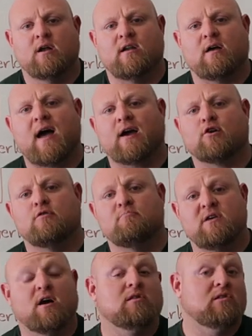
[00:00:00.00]
Now, that could
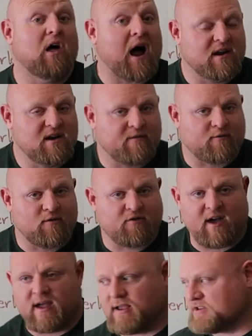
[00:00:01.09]
be a lot of different
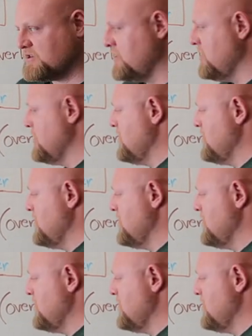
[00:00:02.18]
things.